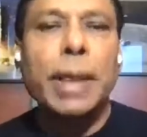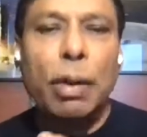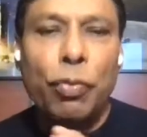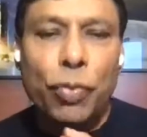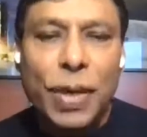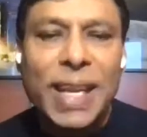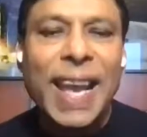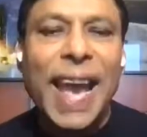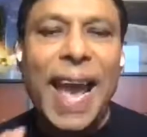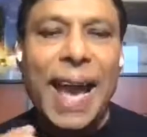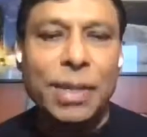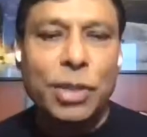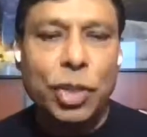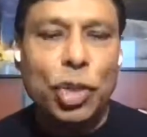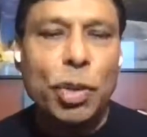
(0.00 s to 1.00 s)
we
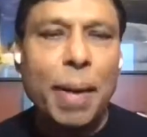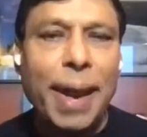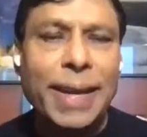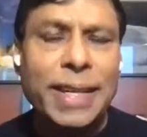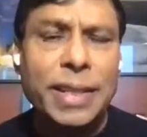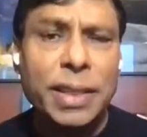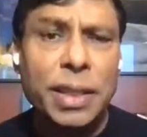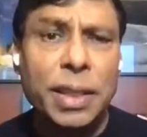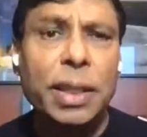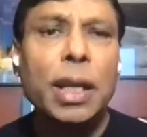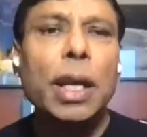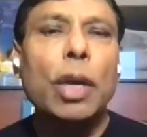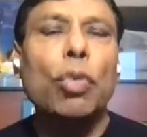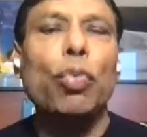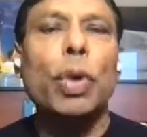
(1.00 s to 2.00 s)
as humanity
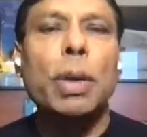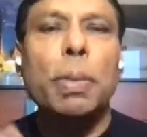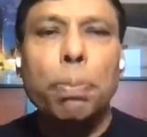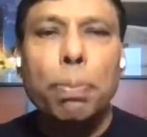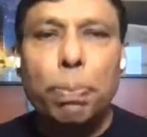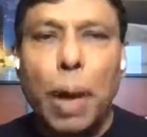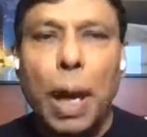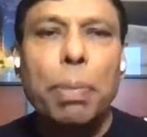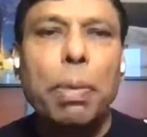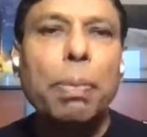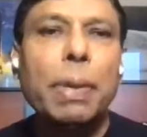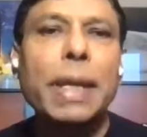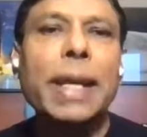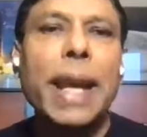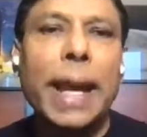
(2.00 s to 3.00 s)
will
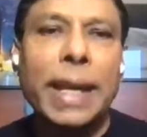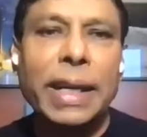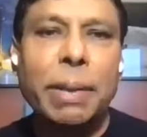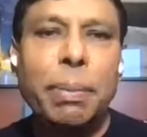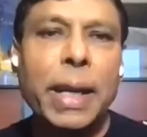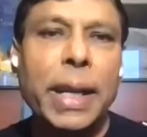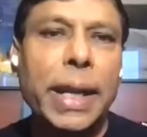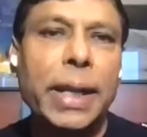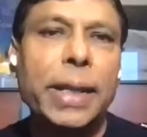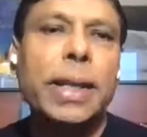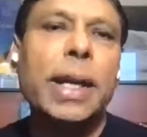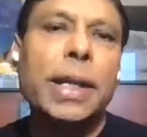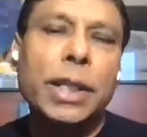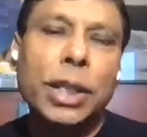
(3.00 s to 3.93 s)
probably eliminate